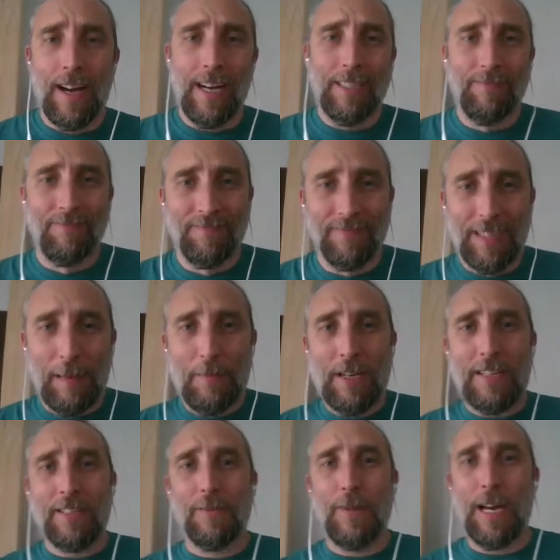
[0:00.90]
Hi, I'm
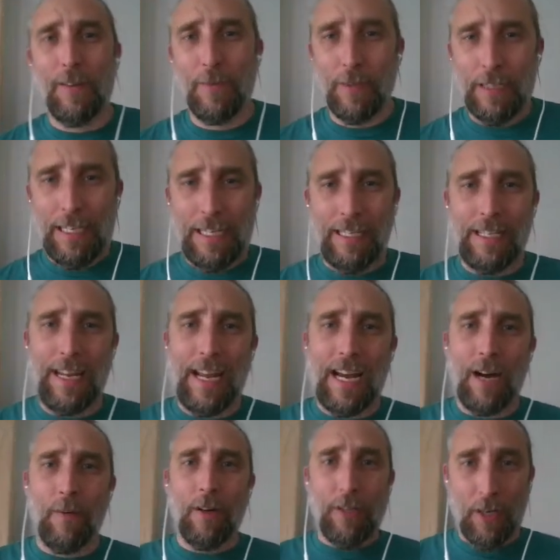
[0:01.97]
Jason Radford, and today
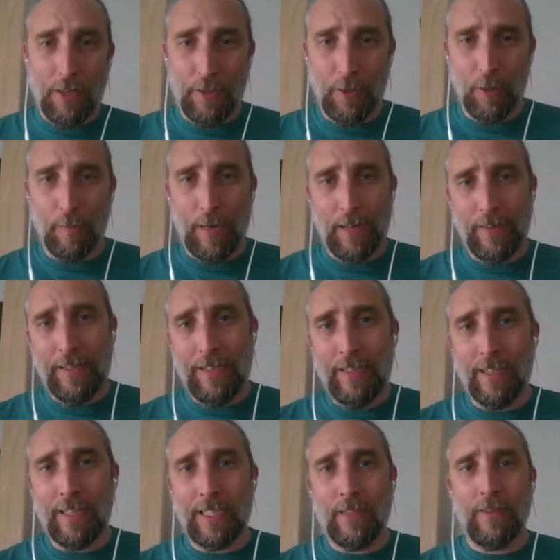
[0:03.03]
I want to talk to you about the
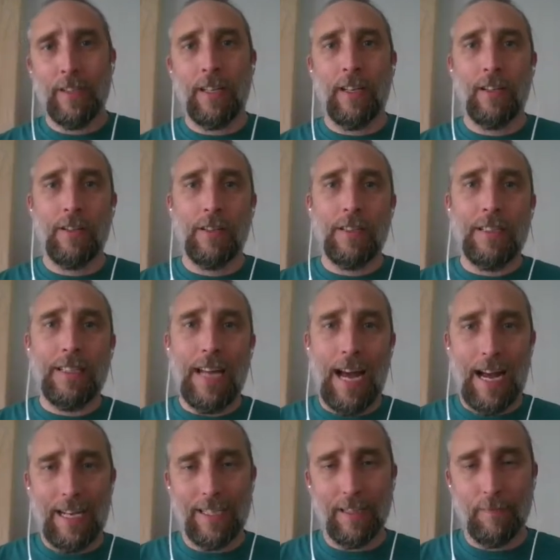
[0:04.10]
Collective Intelligence
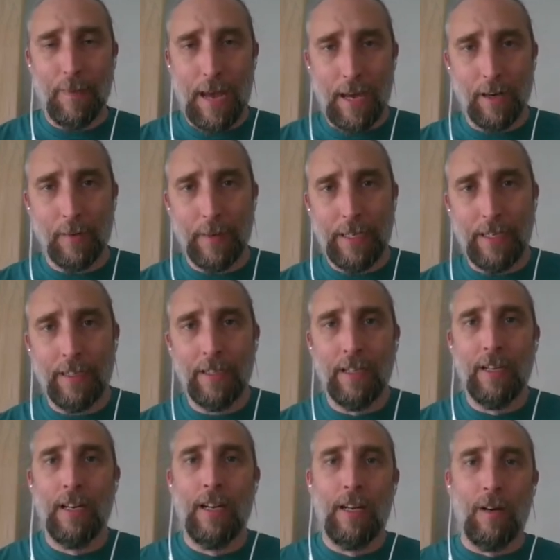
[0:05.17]
Task Battery
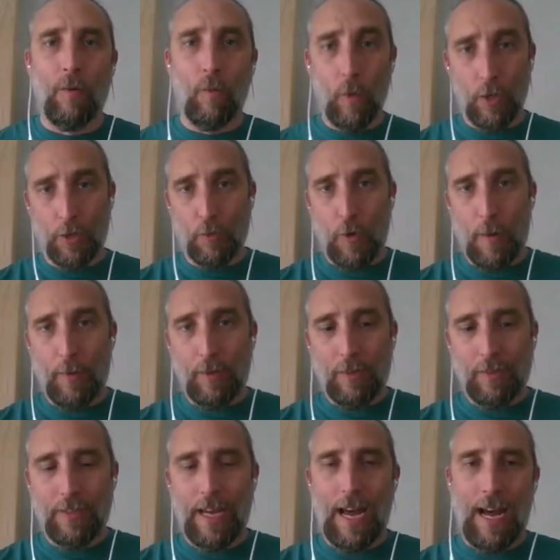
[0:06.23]
Wordscramble
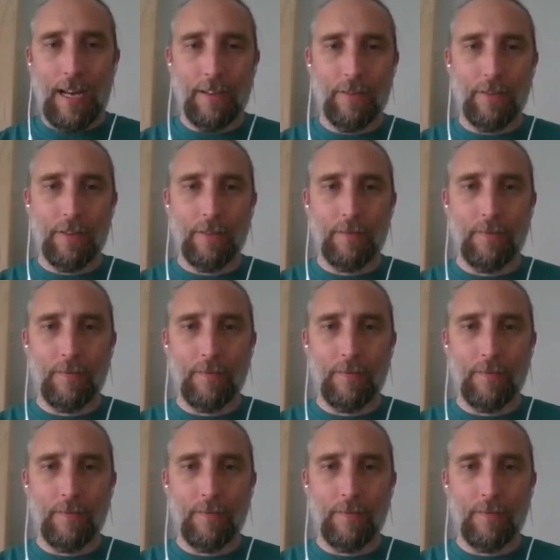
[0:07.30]
task.